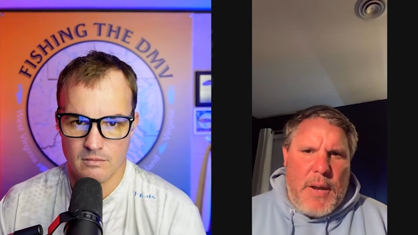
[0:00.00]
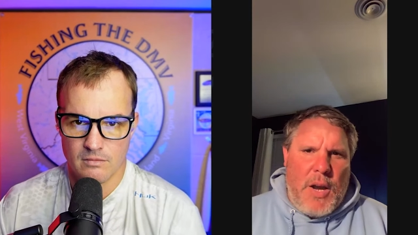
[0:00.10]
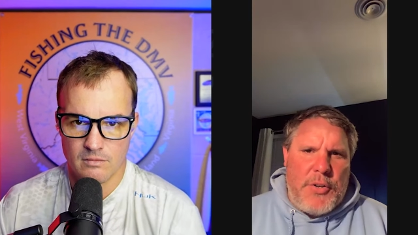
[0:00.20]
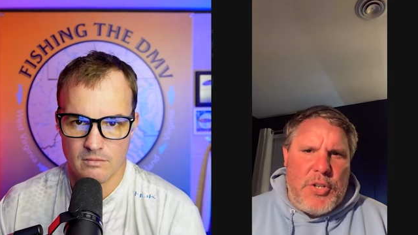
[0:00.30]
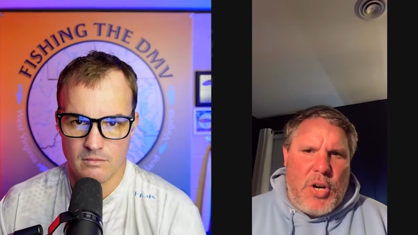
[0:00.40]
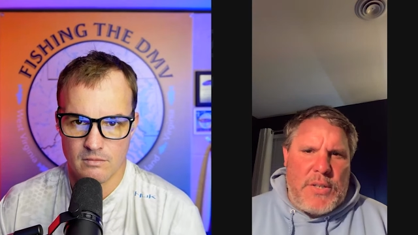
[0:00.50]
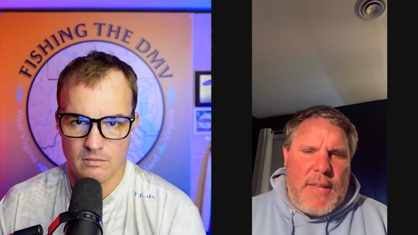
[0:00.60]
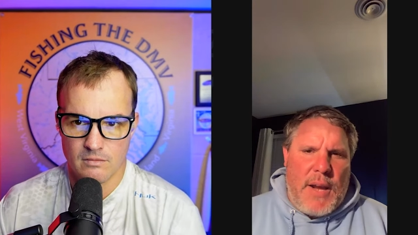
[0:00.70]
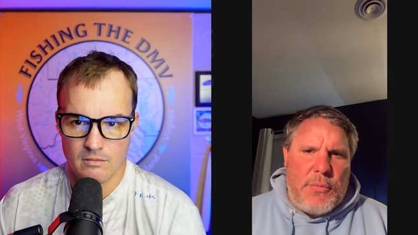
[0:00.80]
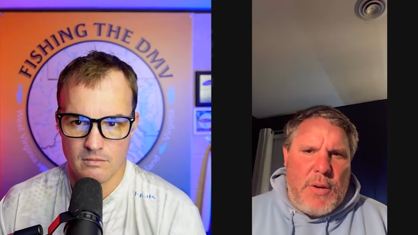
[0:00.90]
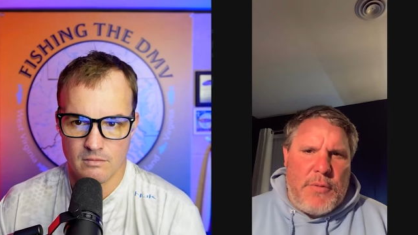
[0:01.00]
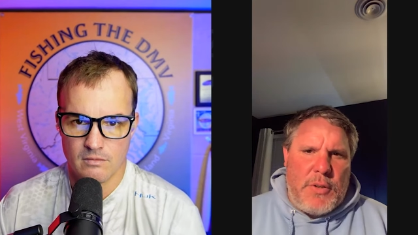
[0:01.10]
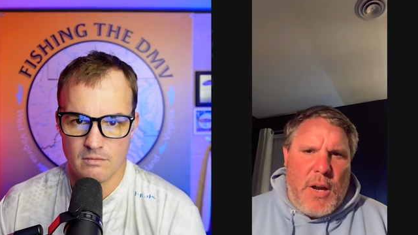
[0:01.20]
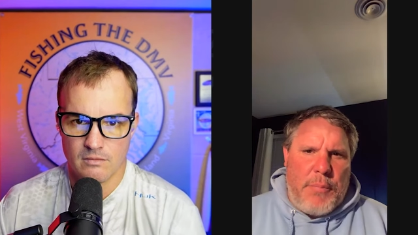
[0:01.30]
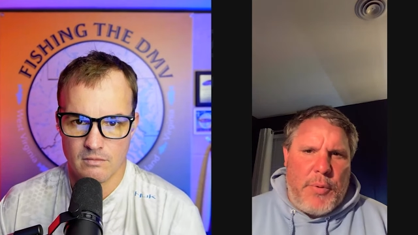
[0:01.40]
Speaker 1: I might be 100 yards
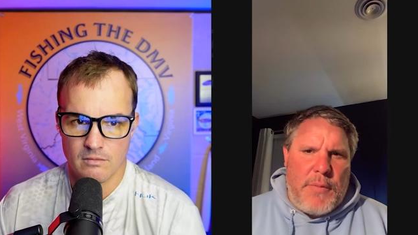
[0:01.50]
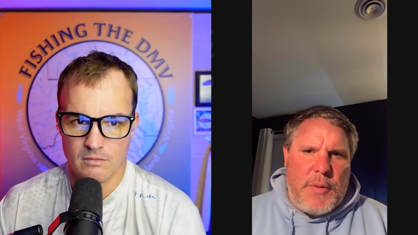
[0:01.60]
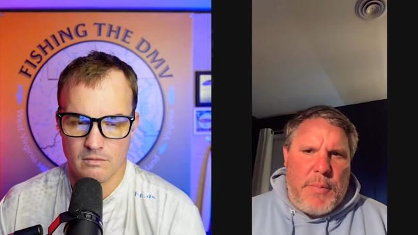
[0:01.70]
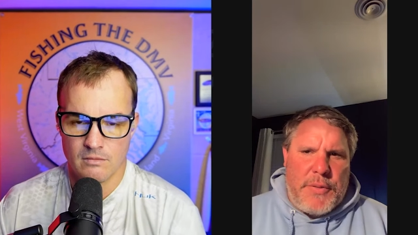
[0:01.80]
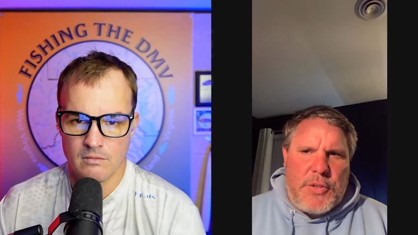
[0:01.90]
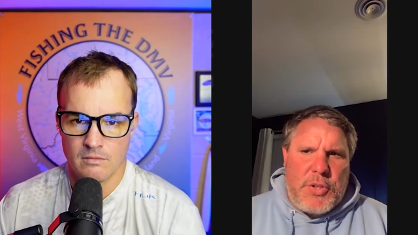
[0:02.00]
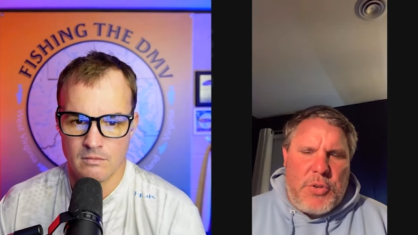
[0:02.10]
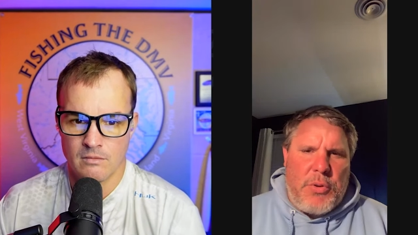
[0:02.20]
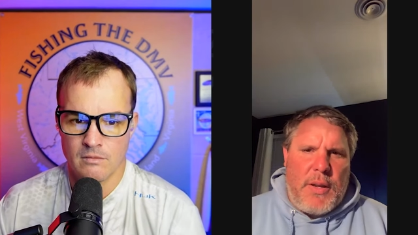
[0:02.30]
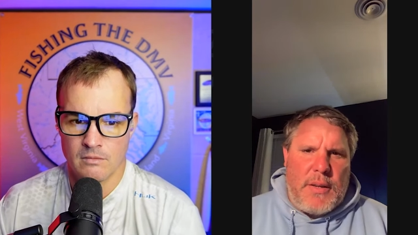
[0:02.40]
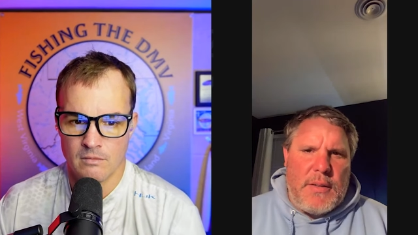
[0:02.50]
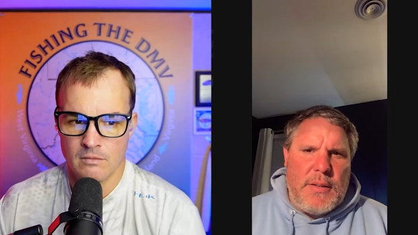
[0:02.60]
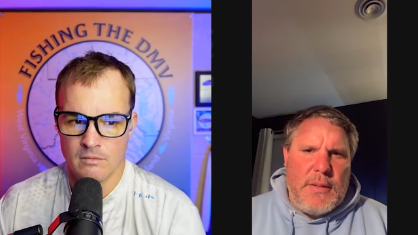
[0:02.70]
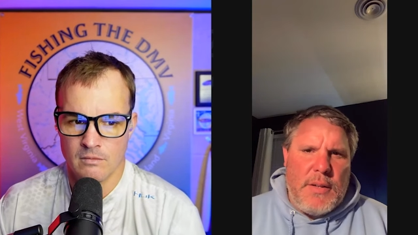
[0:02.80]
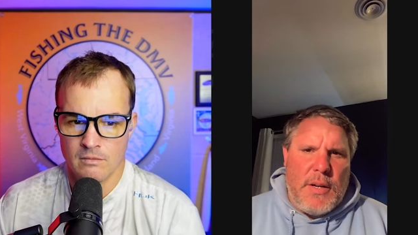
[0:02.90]
down river or up river, but there's a
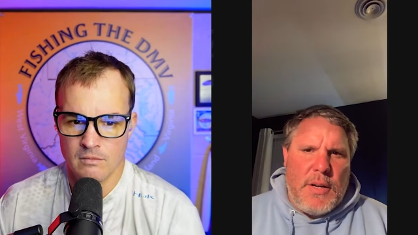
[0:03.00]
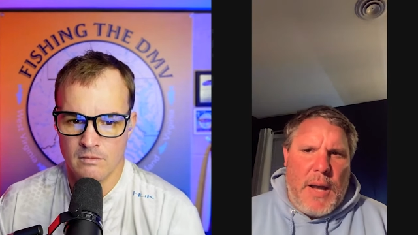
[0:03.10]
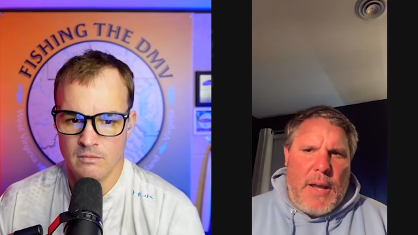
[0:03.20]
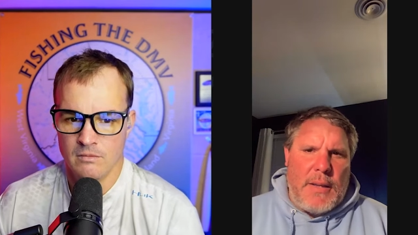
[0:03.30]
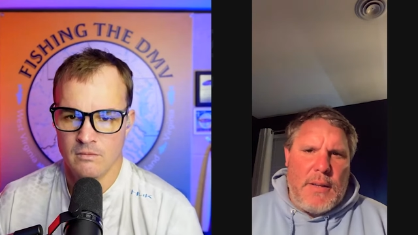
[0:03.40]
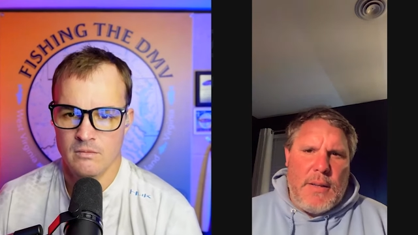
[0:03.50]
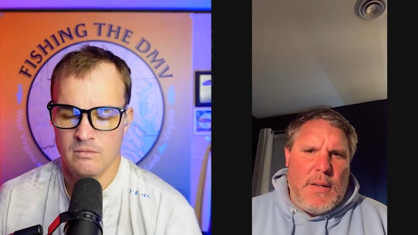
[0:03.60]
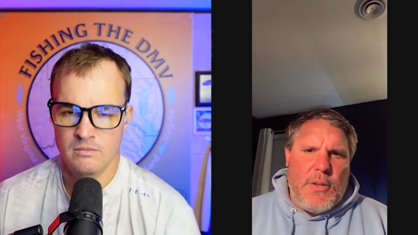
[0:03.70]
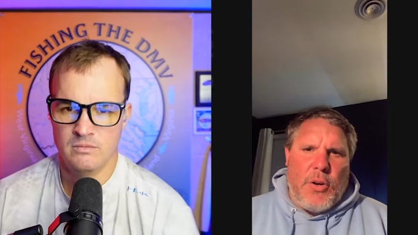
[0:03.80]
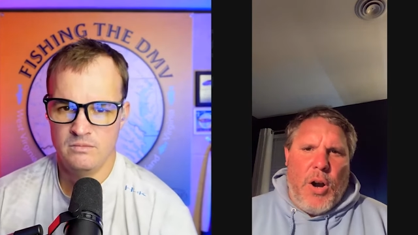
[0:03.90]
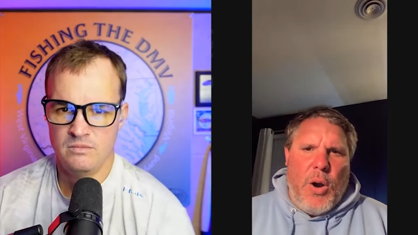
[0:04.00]
creek nearby.